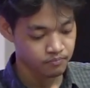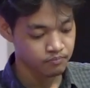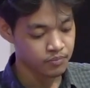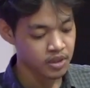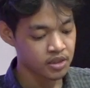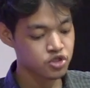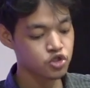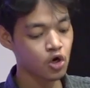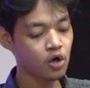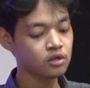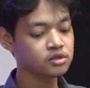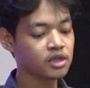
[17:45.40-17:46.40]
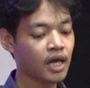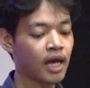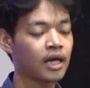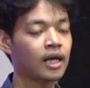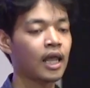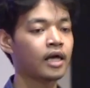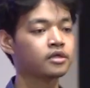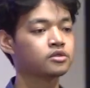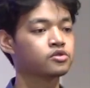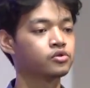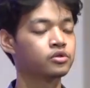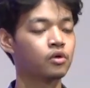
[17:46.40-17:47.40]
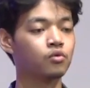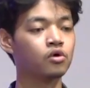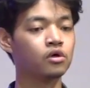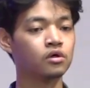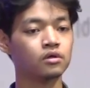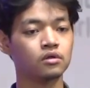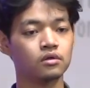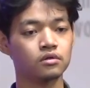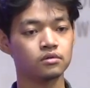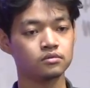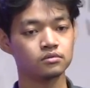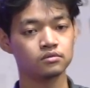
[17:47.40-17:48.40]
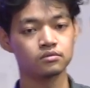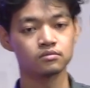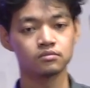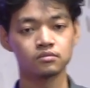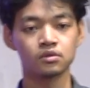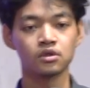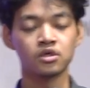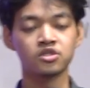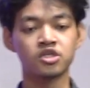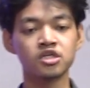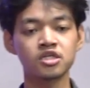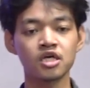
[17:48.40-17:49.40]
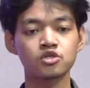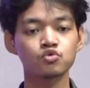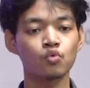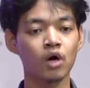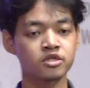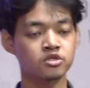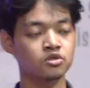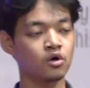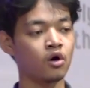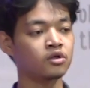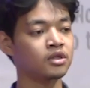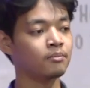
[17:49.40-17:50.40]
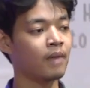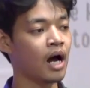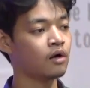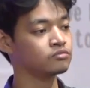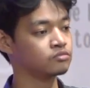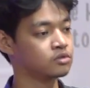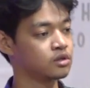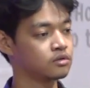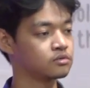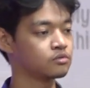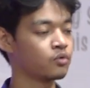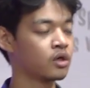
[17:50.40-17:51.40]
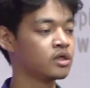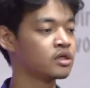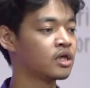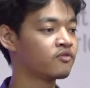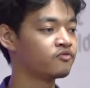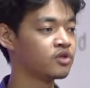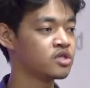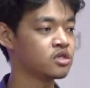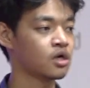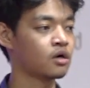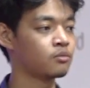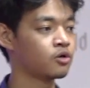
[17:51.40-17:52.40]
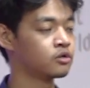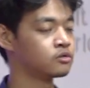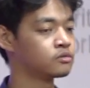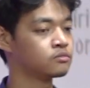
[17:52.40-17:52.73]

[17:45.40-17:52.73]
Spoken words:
Be the salt and light to the world. Jesus was on the mount when He gave this sermon.